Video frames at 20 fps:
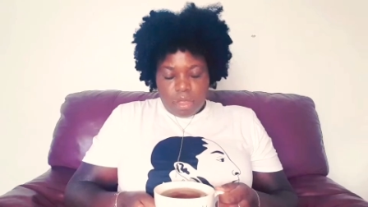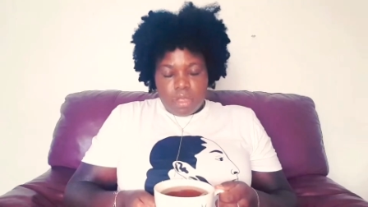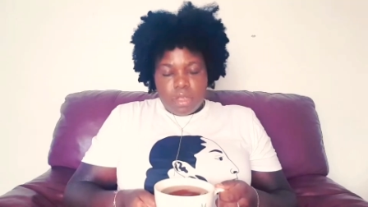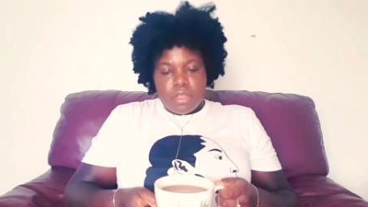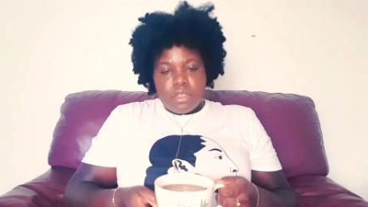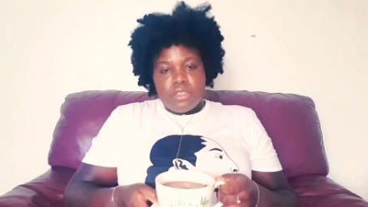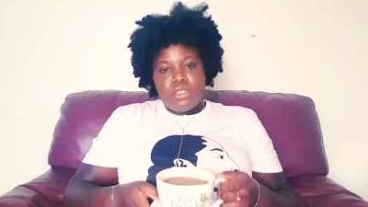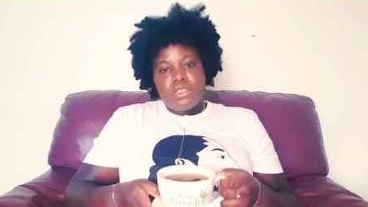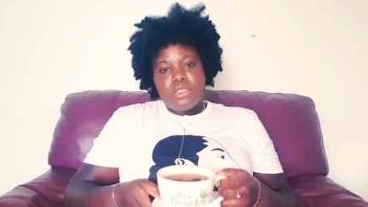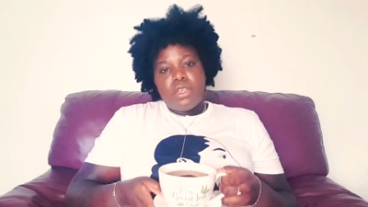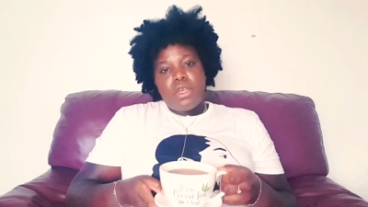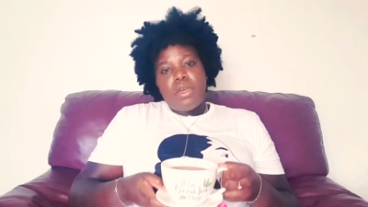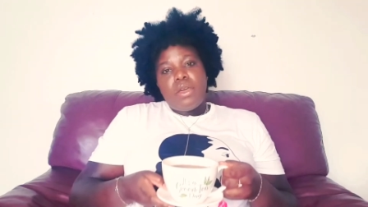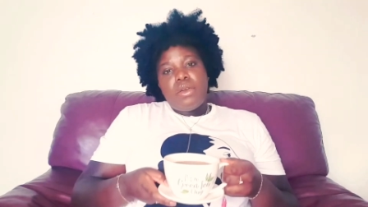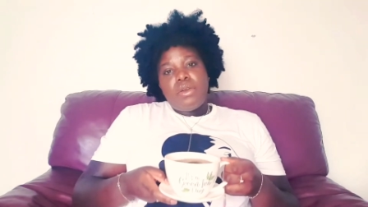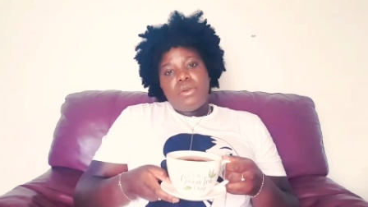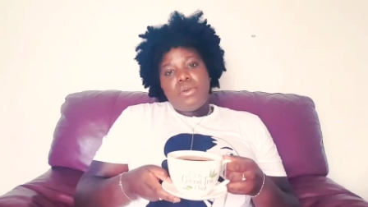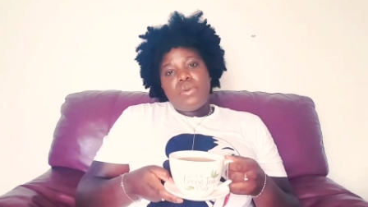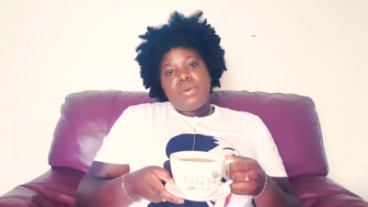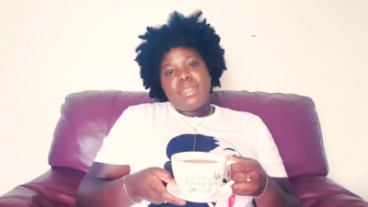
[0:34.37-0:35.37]

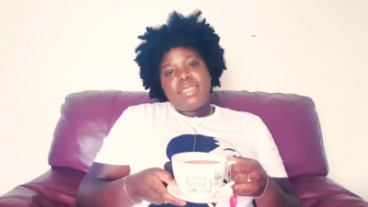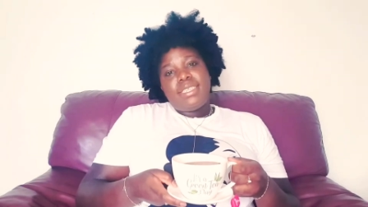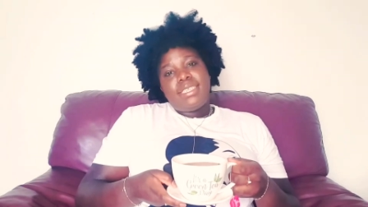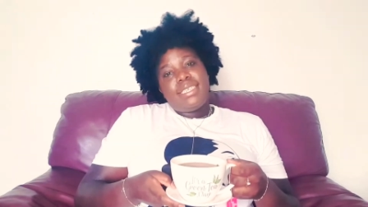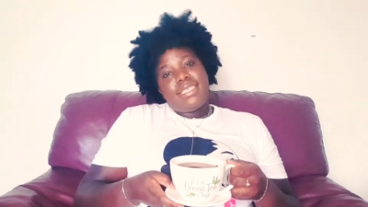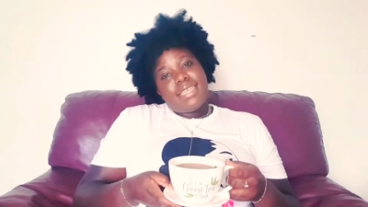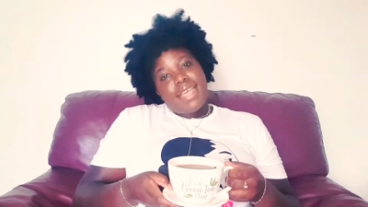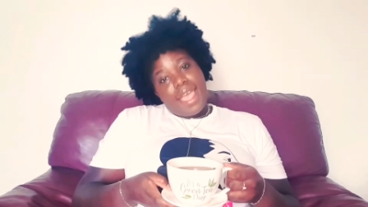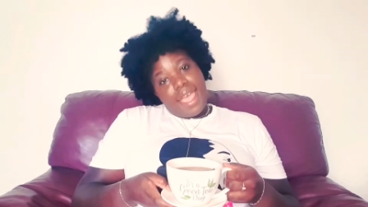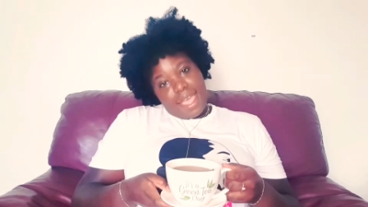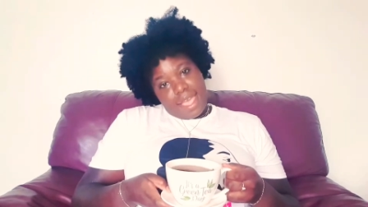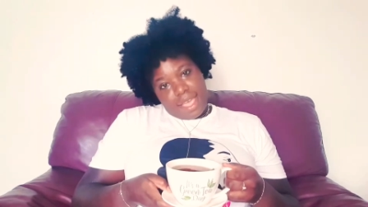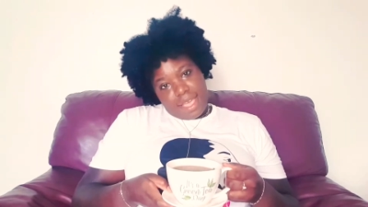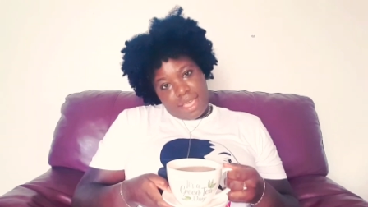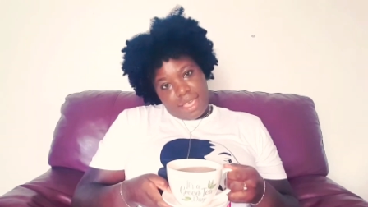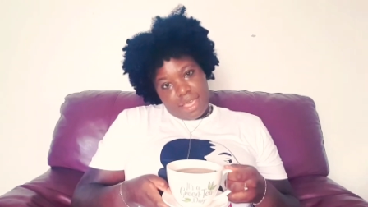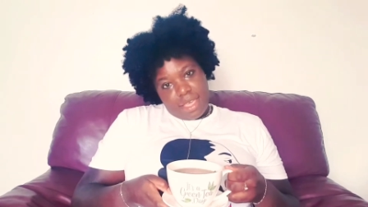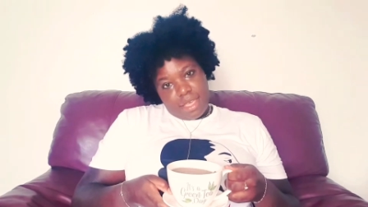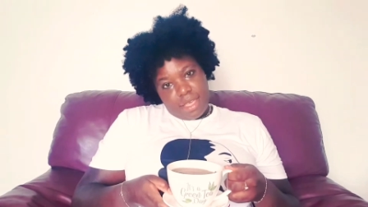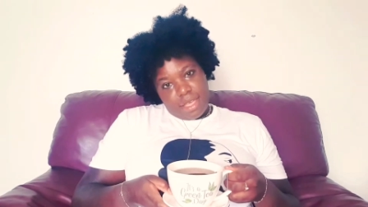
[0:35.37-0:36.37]
So
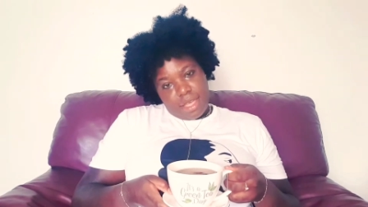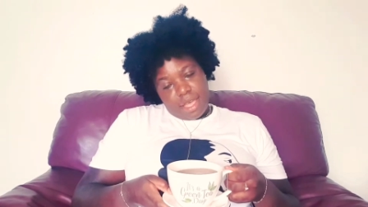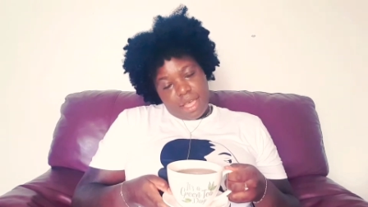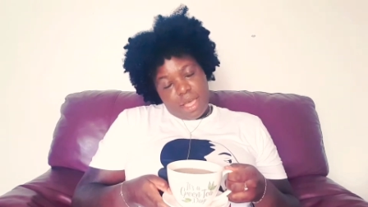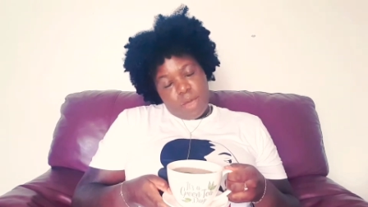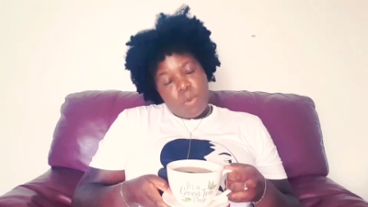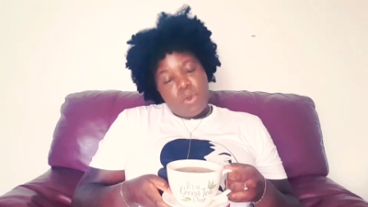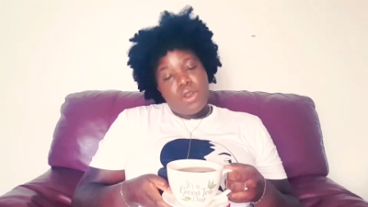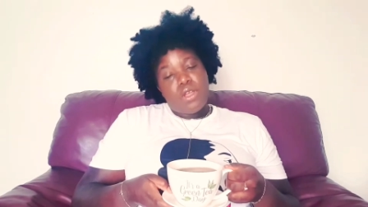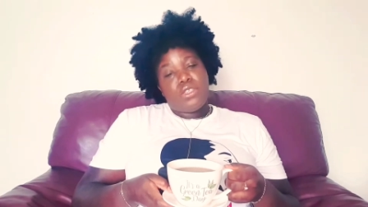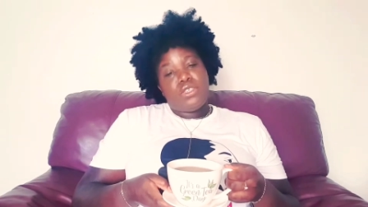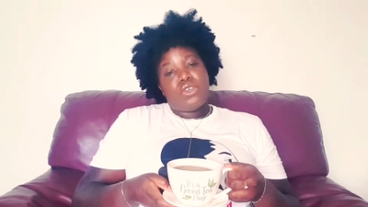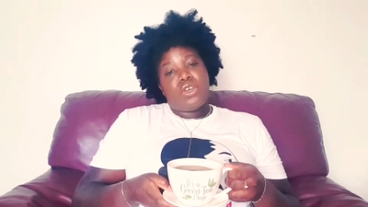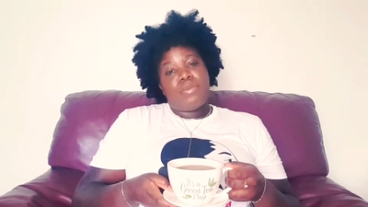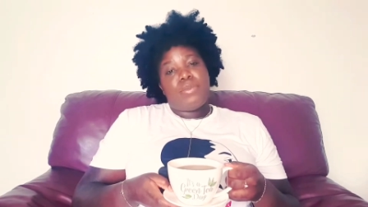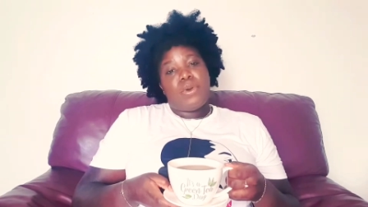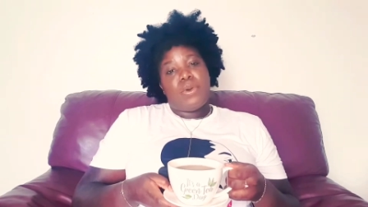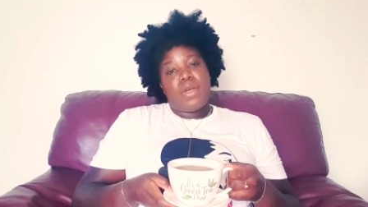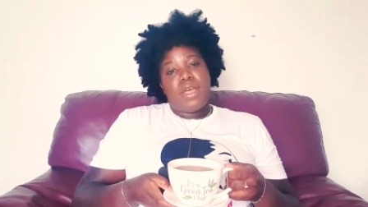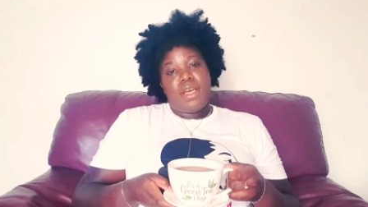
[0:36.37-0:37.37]
today, I want to talk
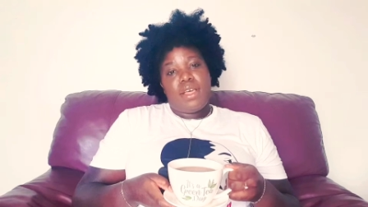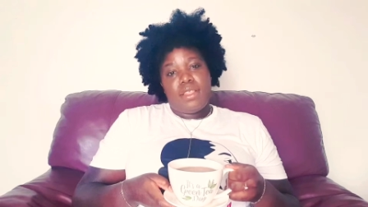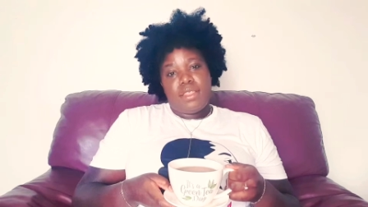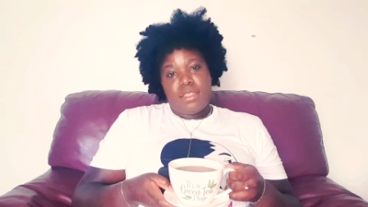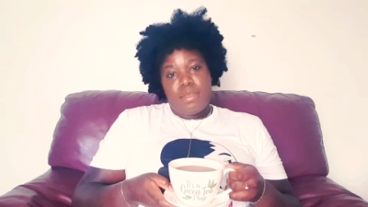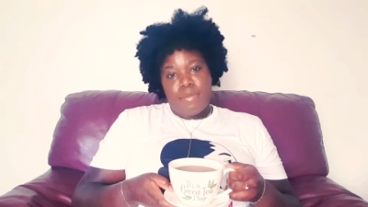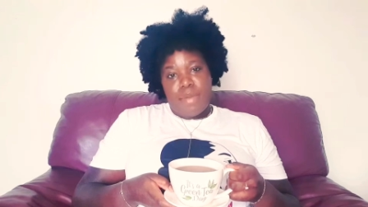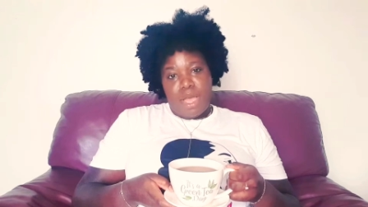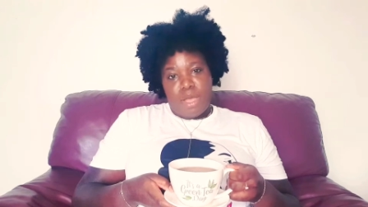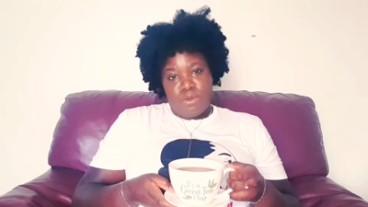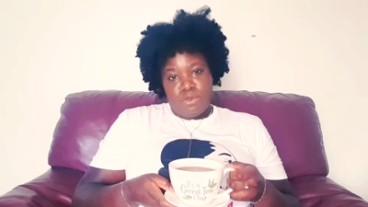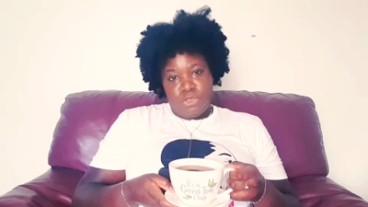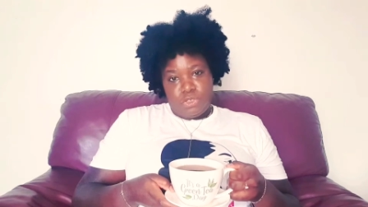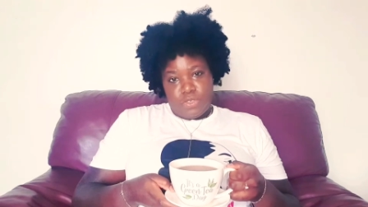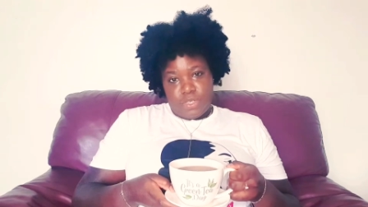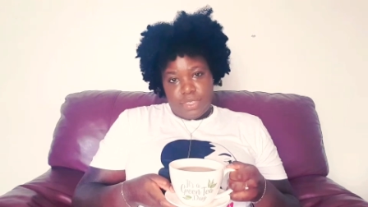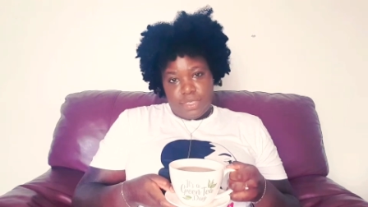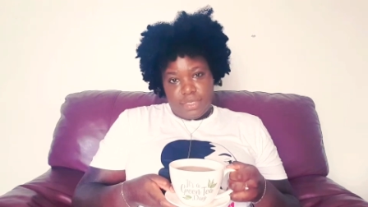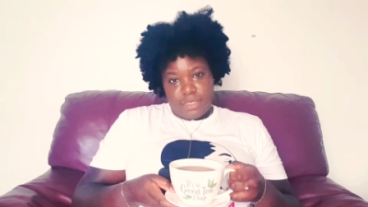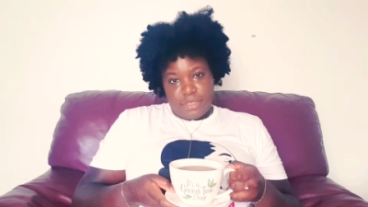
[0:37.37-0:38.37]
about healthy
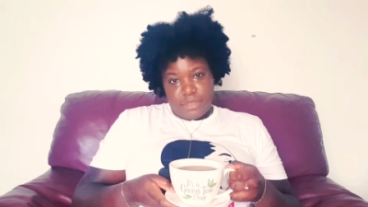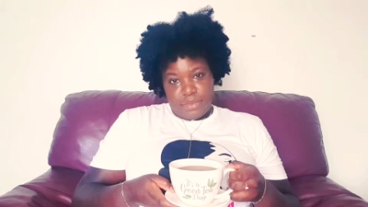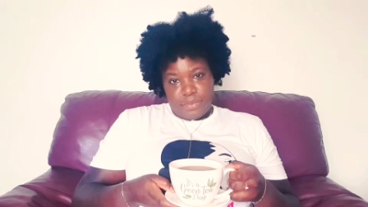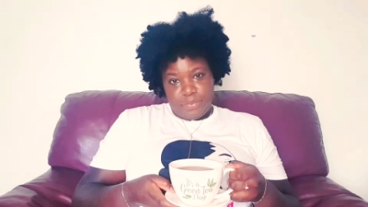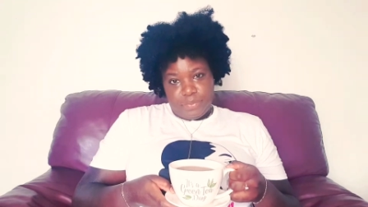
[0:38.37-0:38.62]
boundaries.